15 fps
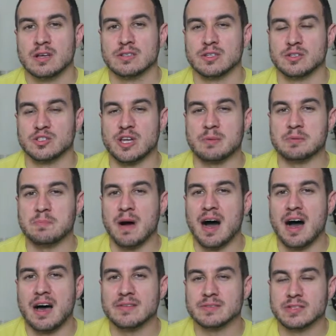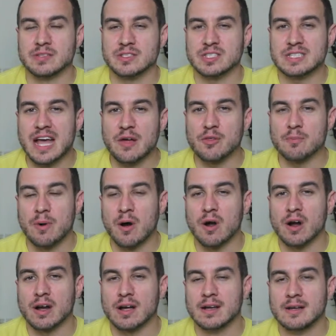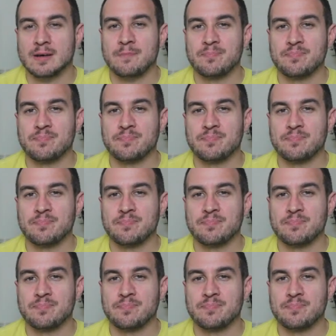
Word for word: A little James Bond, a little South Park.